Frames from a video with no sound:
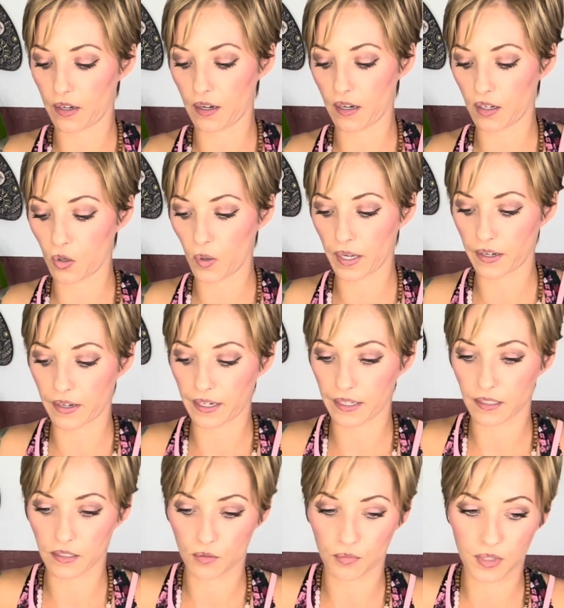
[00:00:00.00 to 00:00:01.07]

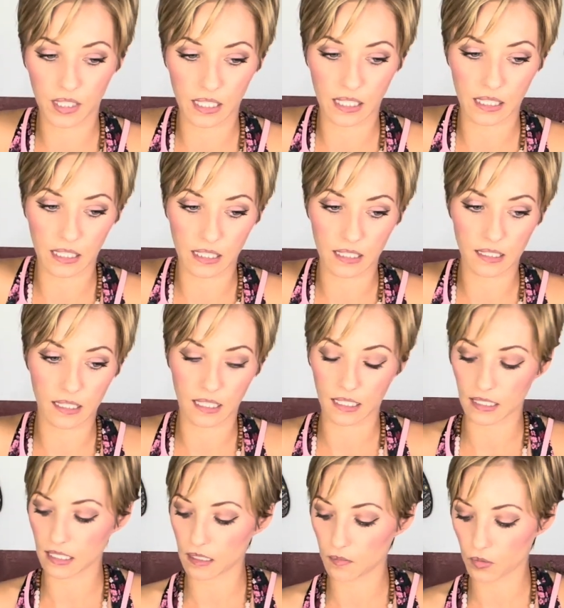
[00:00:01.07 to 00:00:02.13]
Aquarius. Really listening
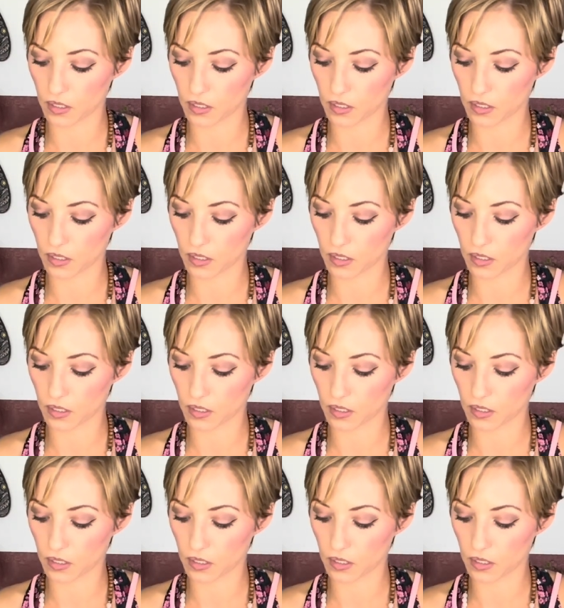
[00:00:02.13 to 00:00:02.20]
deep